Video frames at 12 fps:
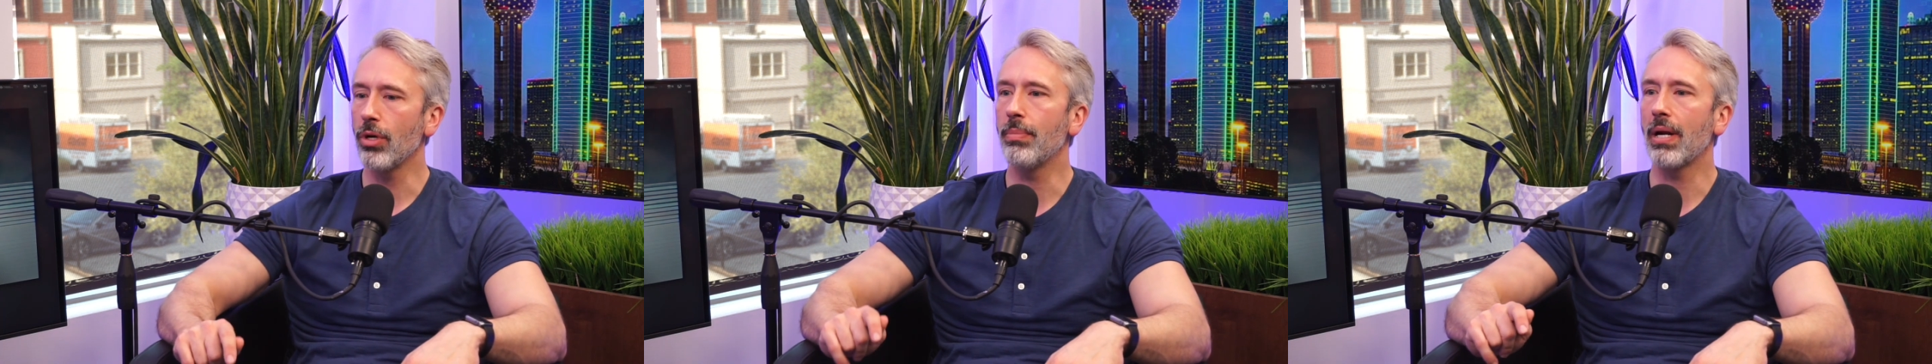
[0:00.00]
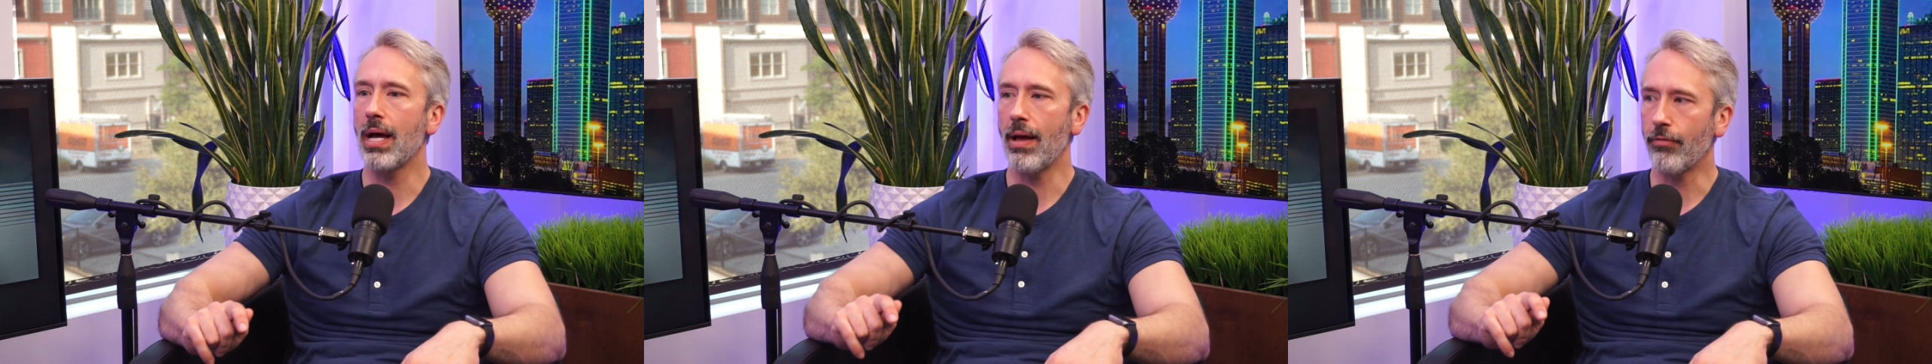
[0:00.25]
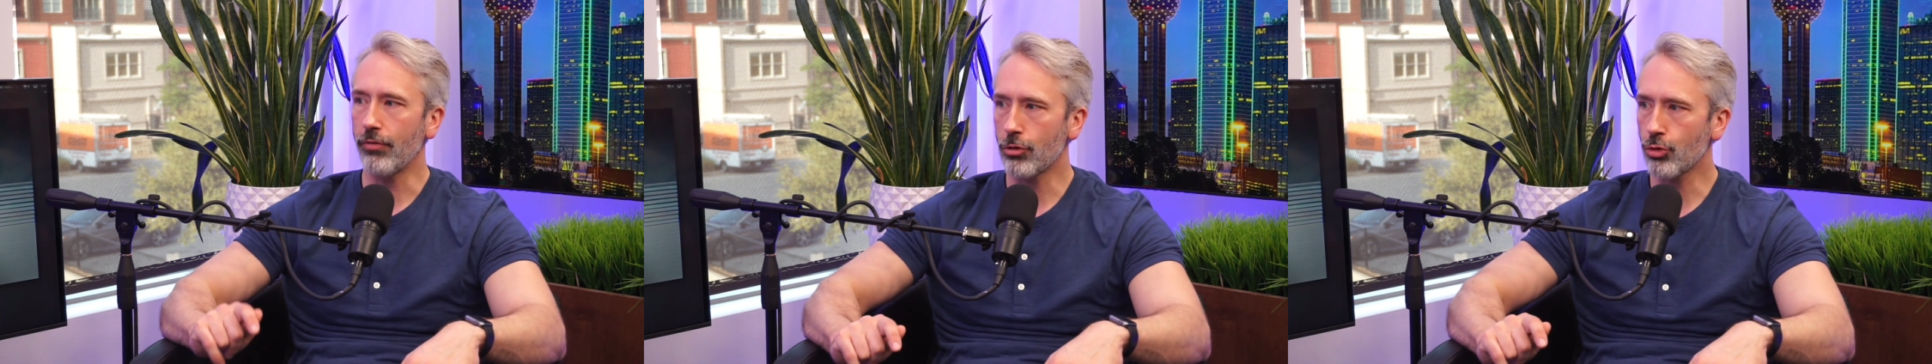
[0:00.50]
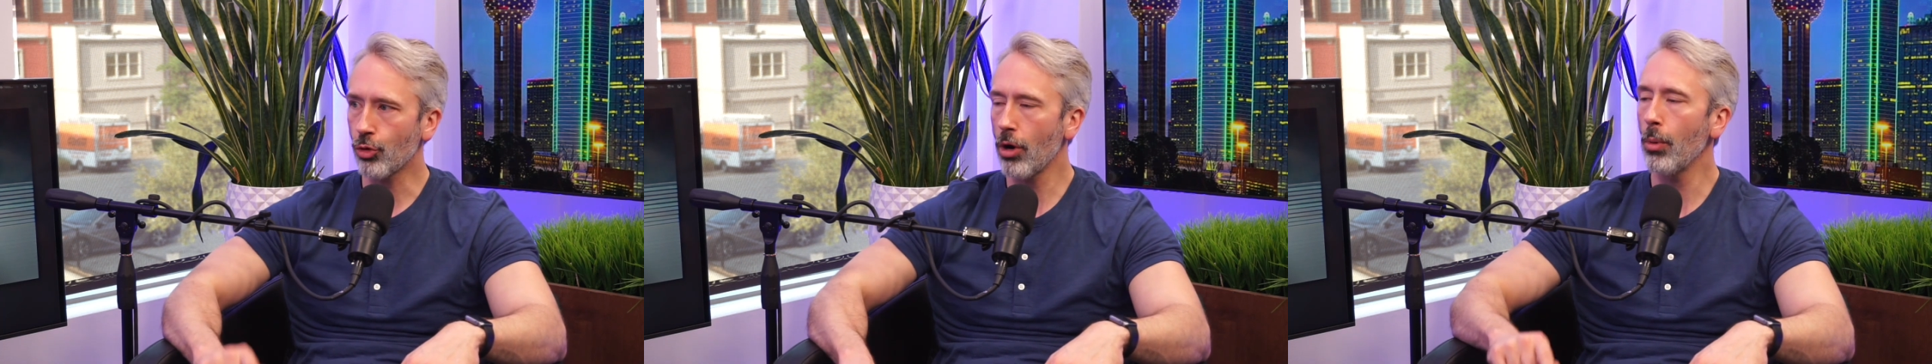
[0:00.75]
but I have
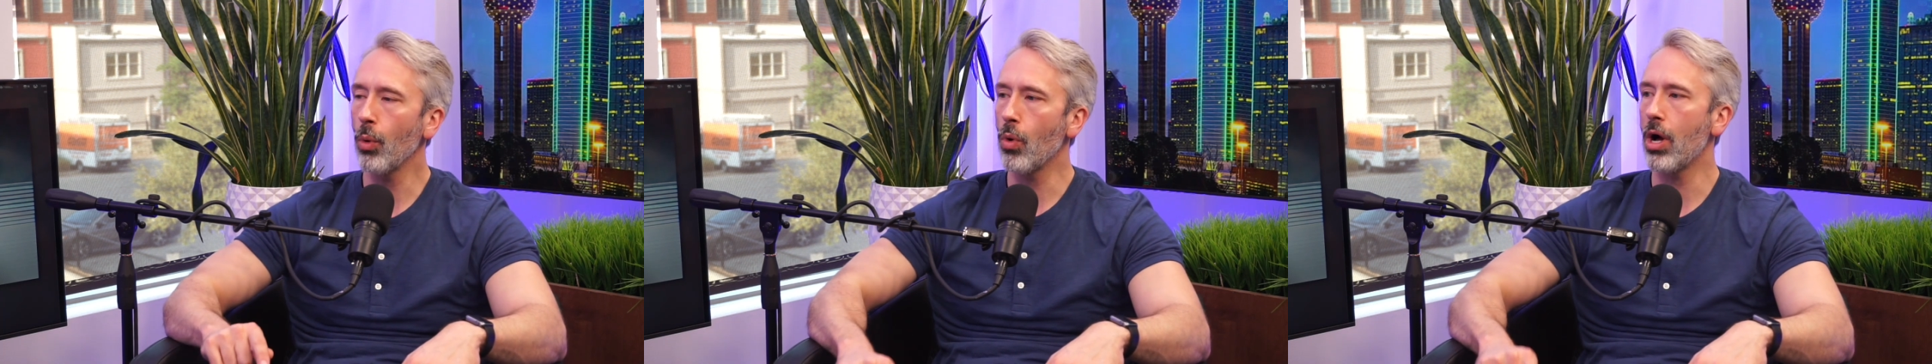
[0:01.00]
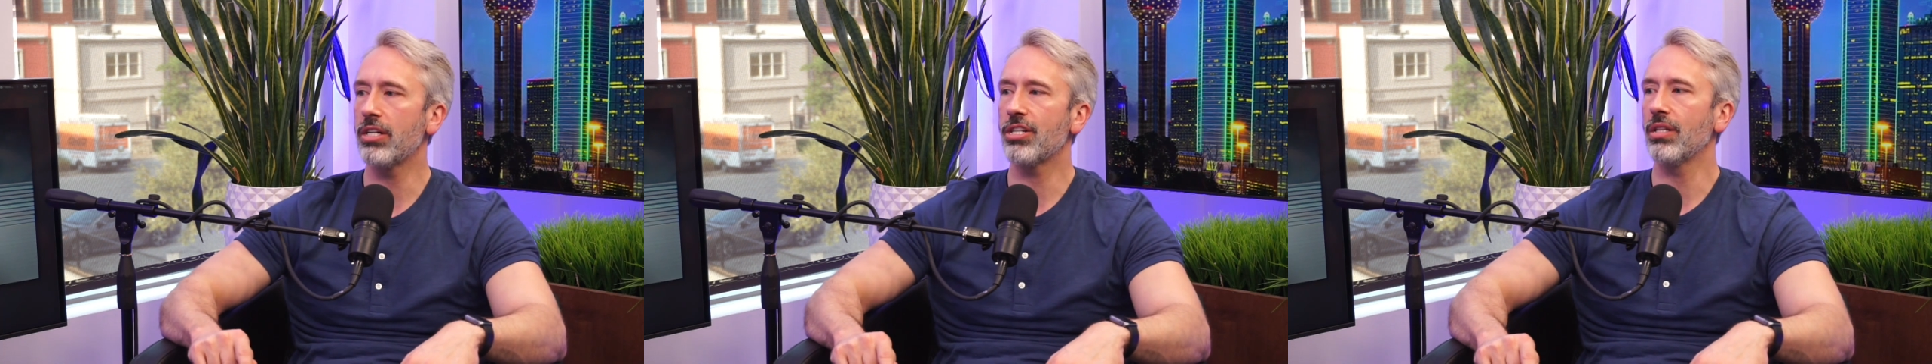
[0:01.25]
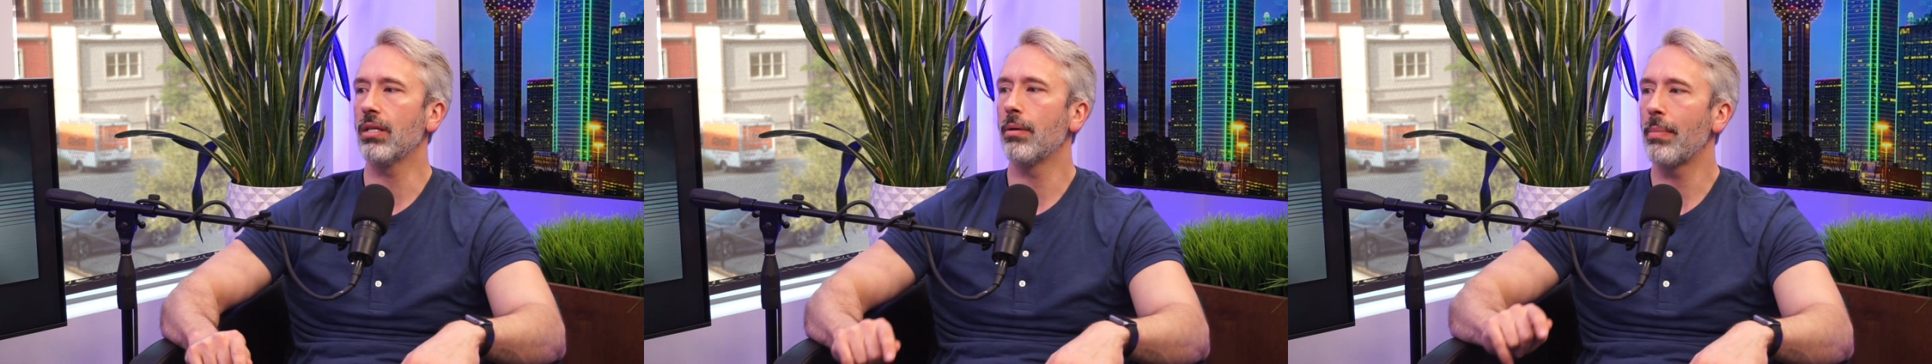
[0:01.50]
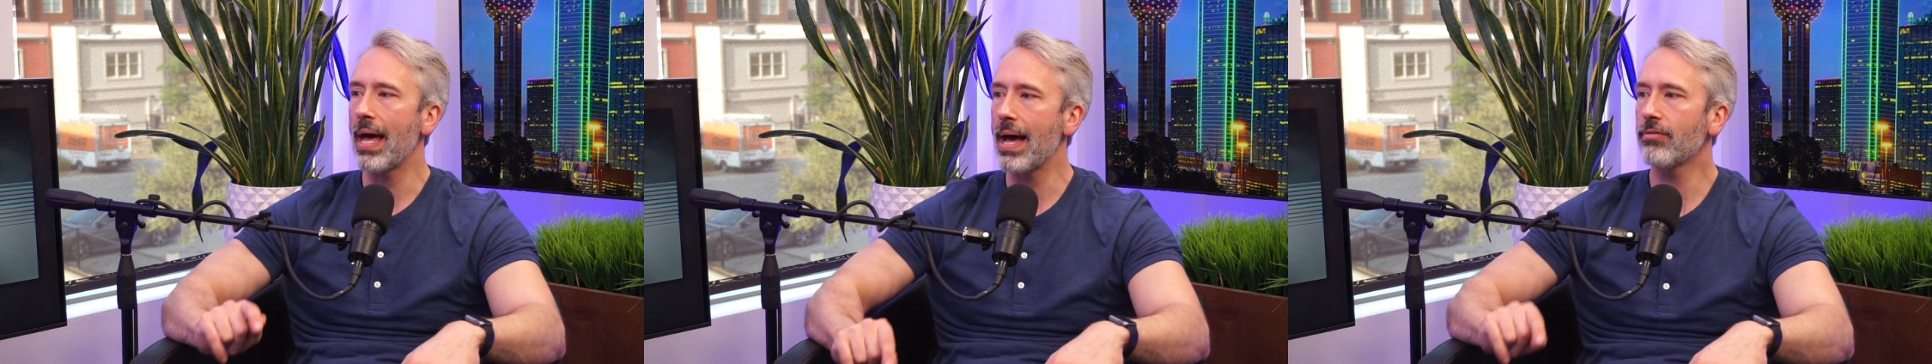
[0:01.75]
trouble watching
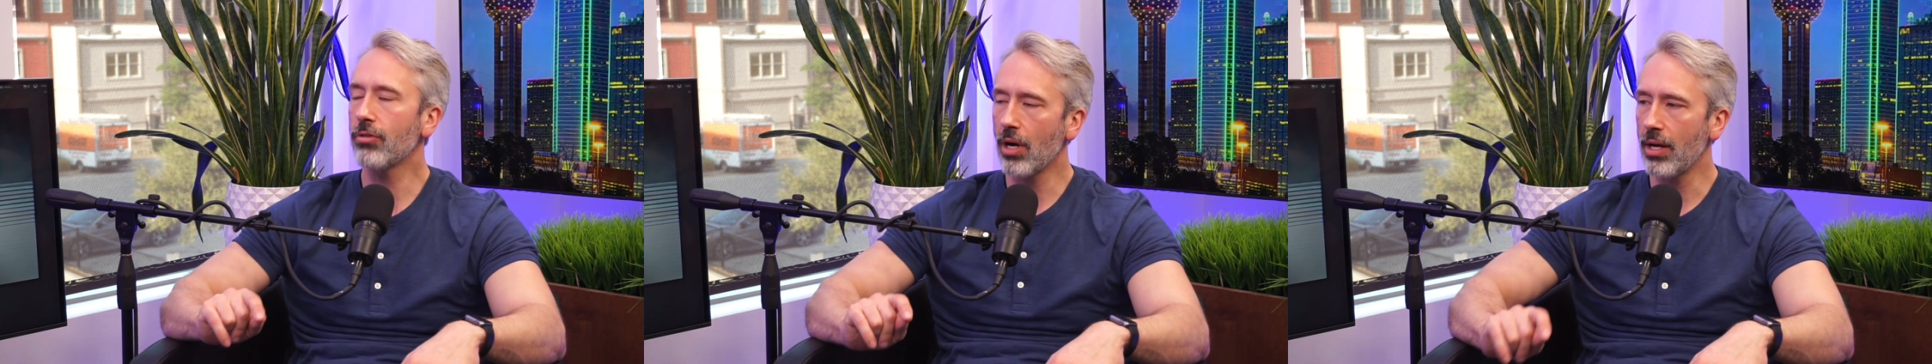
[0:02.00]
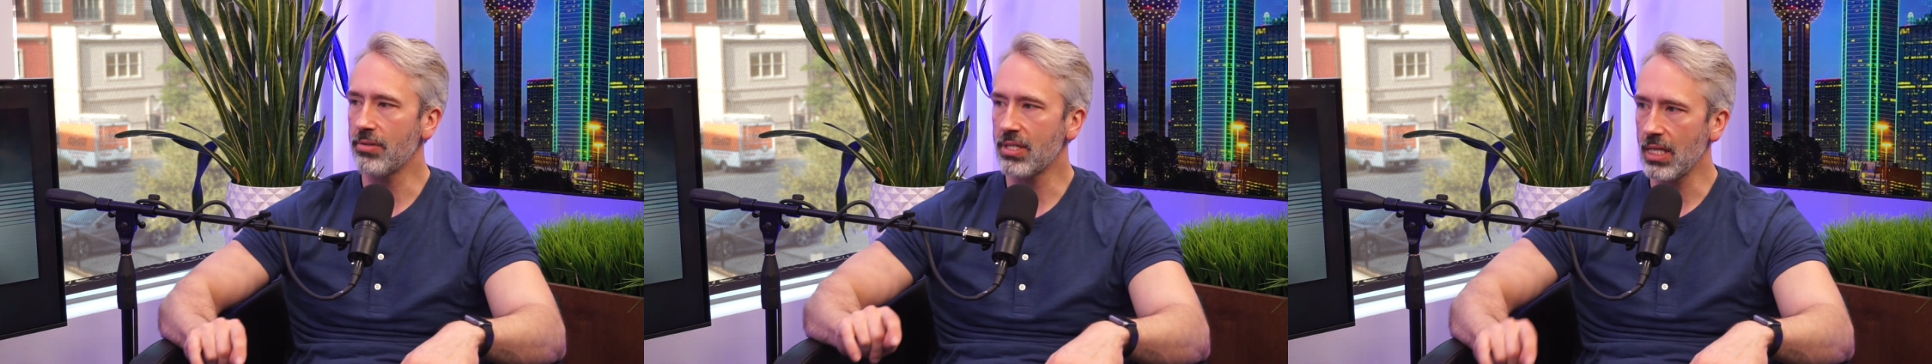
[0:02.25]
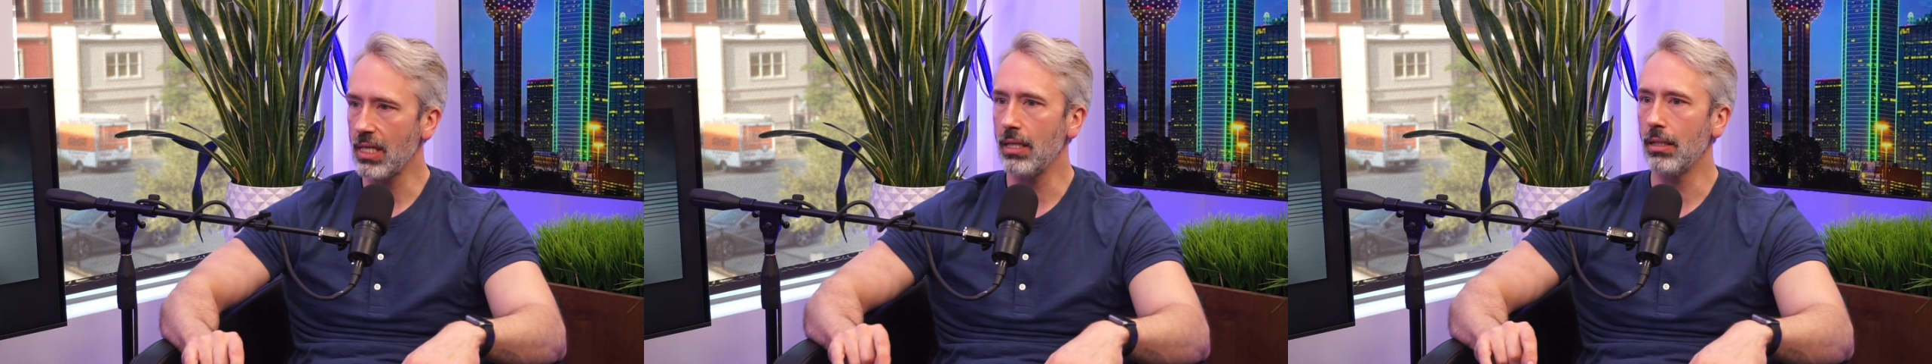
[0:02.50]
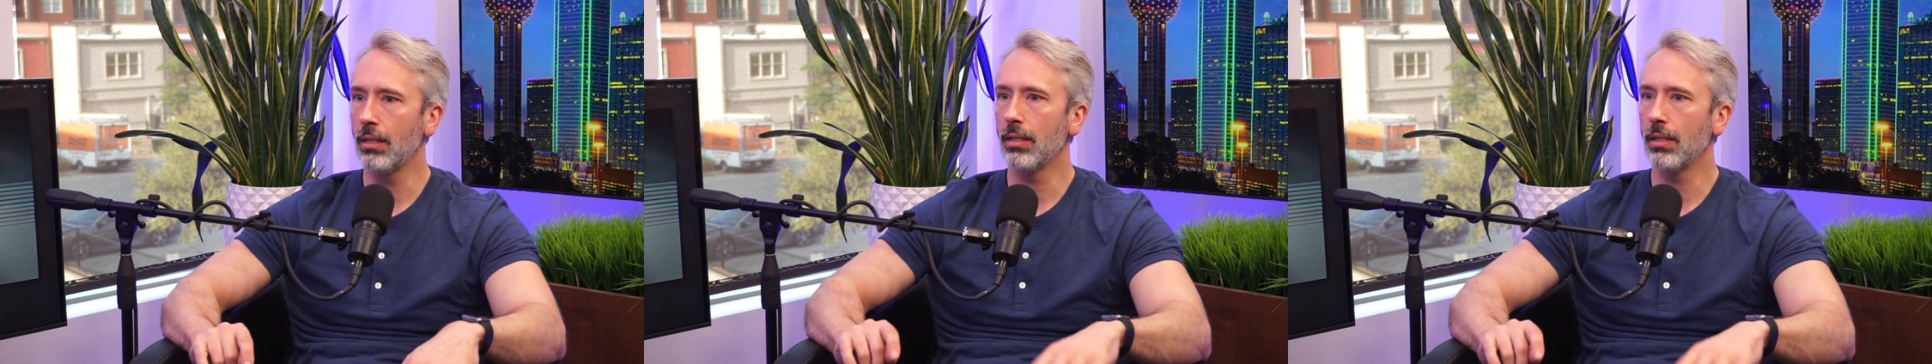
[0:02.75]
them after I've seen